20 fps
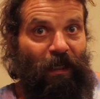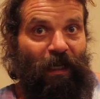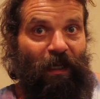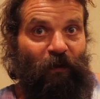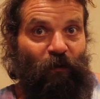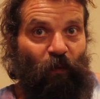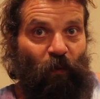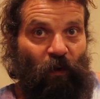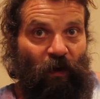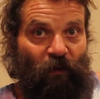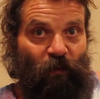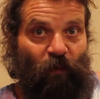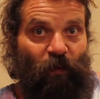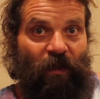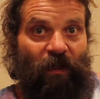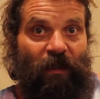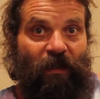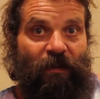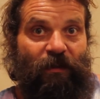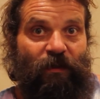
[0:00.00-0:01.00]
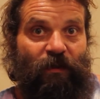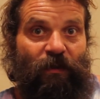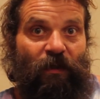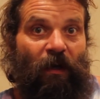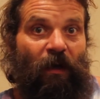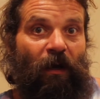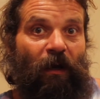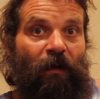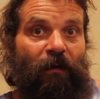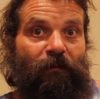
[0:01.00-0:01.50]
And what we
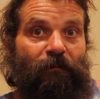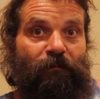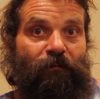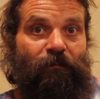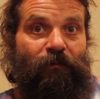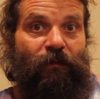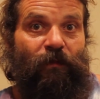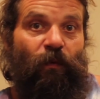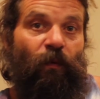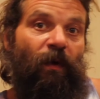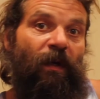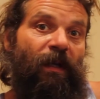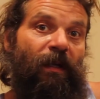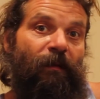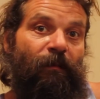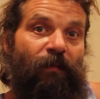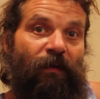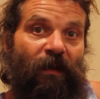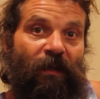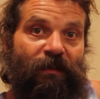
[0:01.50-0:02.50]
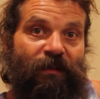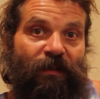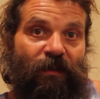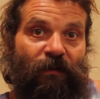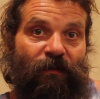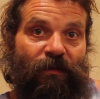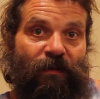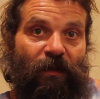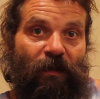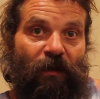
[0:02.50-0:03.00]
saw 20 plus
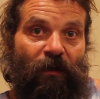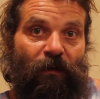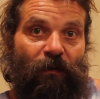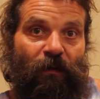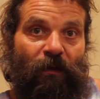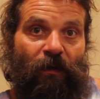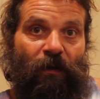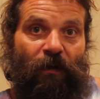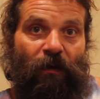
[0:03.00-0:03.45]
years ago